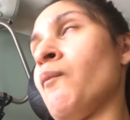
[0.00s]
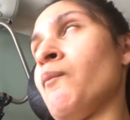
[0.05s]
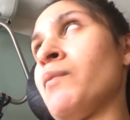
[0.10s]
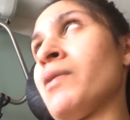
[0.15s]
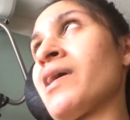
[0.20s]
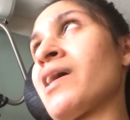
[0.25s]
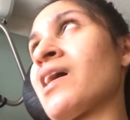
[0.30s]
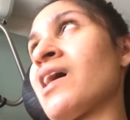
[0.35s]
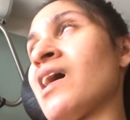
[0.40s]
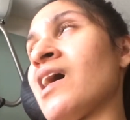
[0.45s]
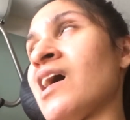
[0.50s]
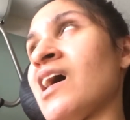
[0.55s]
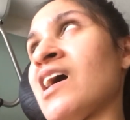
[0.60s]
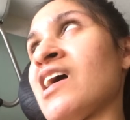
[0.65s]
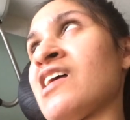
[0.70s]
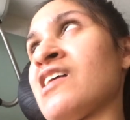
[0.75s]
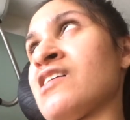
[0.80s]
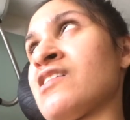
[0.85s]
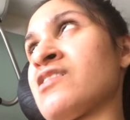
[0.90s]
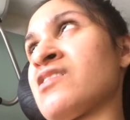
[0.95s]

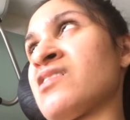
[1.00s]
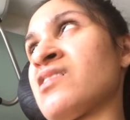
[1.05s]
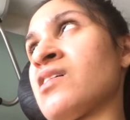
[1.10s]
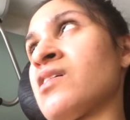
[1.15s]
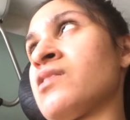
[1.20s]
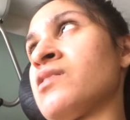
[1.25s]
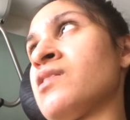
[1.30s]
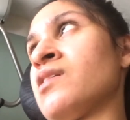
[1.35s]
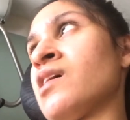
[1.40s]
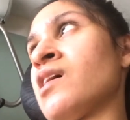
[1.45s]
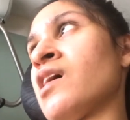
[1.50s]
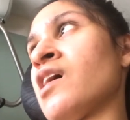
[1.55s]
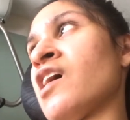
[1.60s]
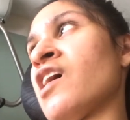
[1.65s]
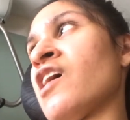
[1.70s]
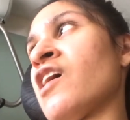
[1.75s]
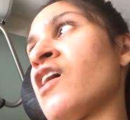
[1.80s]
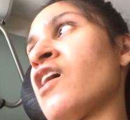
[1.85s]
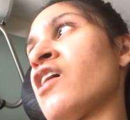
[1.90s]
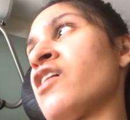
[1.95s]
because
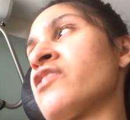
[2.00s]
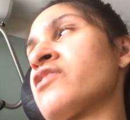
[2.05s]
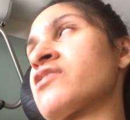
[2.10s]
the